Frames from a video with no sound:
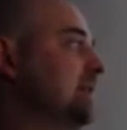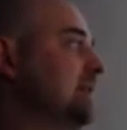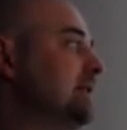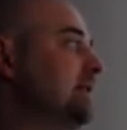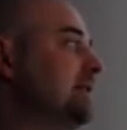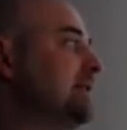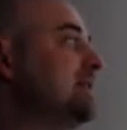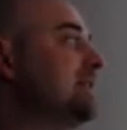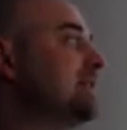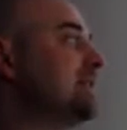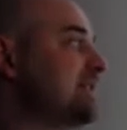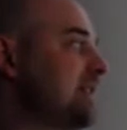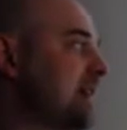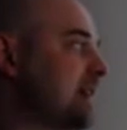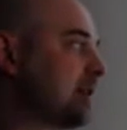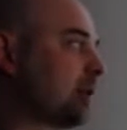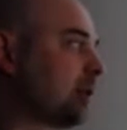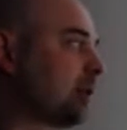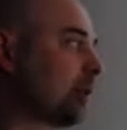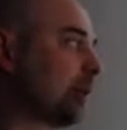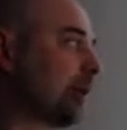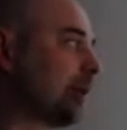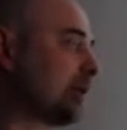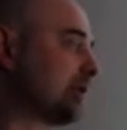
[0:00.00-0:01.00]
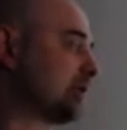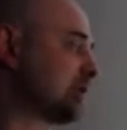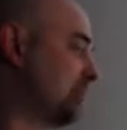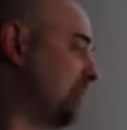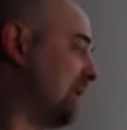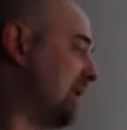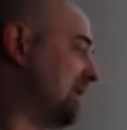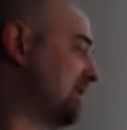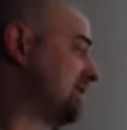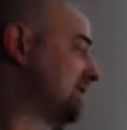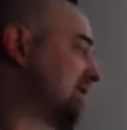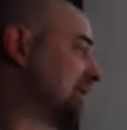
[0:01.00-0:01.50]
take a real space,
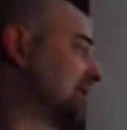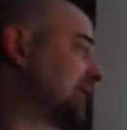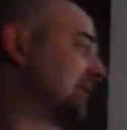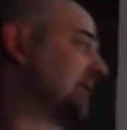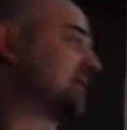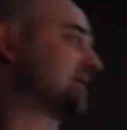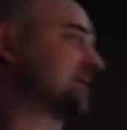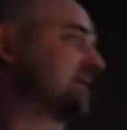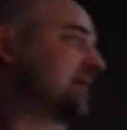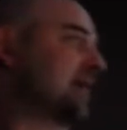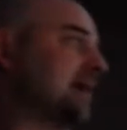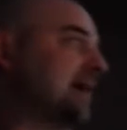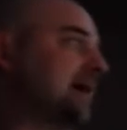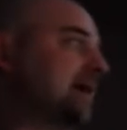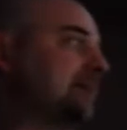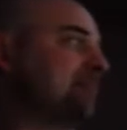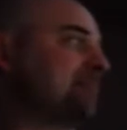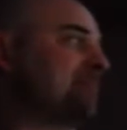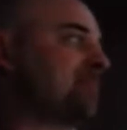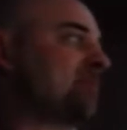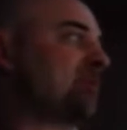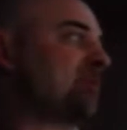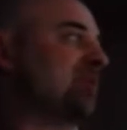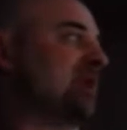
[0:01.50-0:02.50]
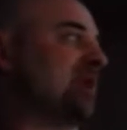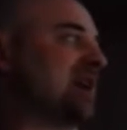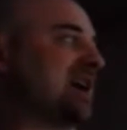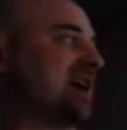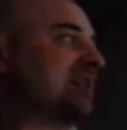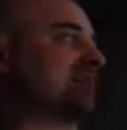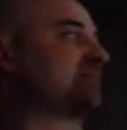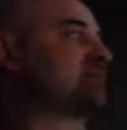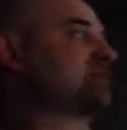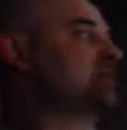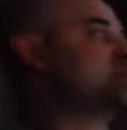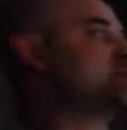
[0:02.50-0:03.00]
and let's say we have two